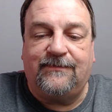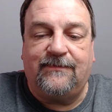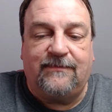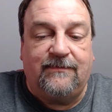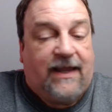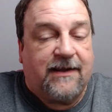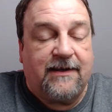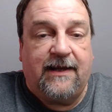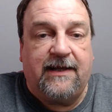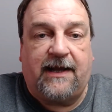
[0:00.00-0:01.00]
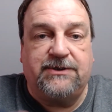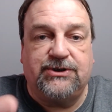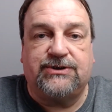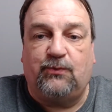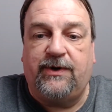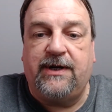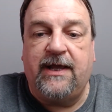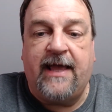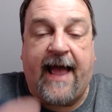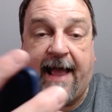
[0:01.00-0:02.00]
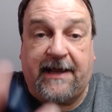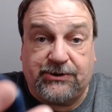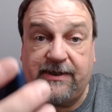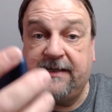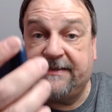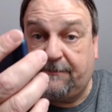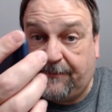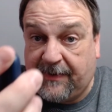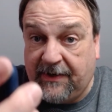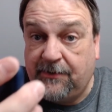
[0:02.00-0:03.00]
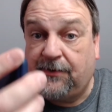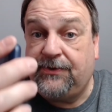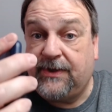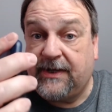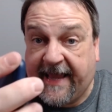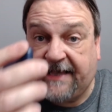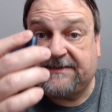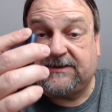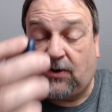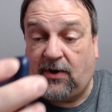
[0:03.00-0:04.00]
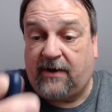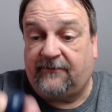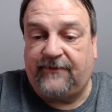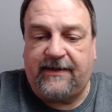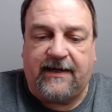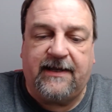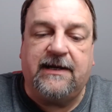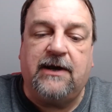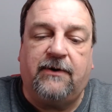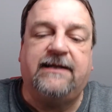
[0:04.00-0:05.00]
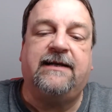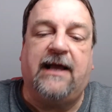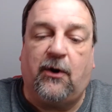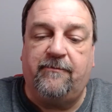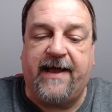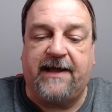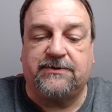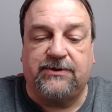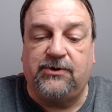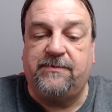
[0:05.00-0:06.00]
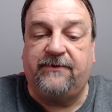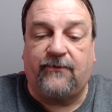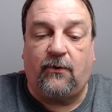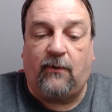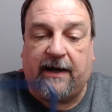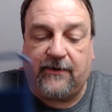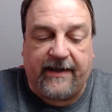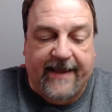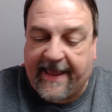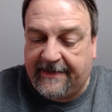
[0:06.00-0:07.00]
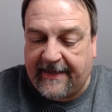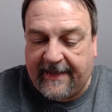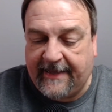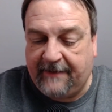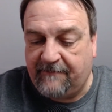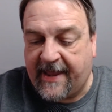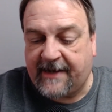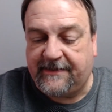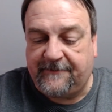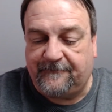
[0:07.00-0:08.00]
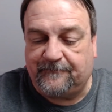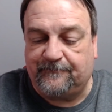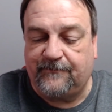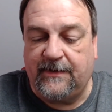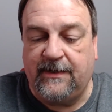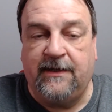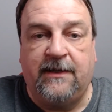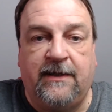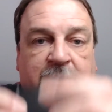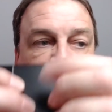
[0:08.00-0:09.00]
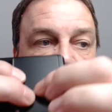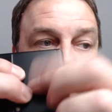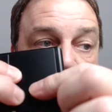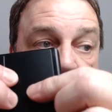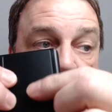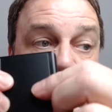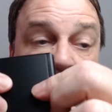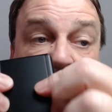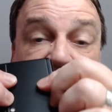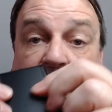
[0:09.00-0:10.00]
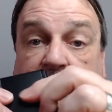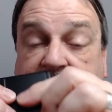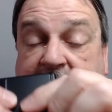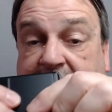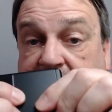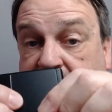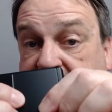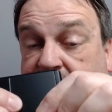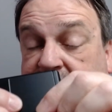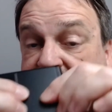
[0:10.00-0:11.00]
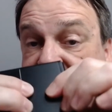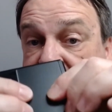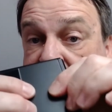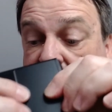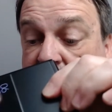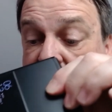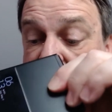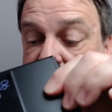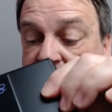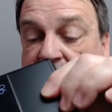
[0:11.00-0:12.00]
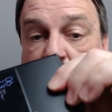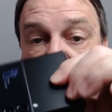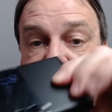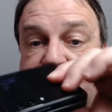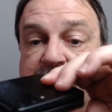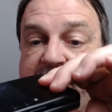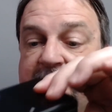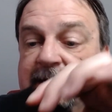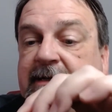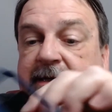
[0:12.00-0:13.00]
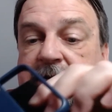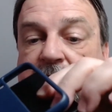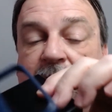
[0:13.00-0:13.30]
Yeah, I just would actually peel the case off, and I know I didn't help matters a little bit. For a while, I had a magnet on here for a magnet mount that's in my car, and I wedged the magnet in here,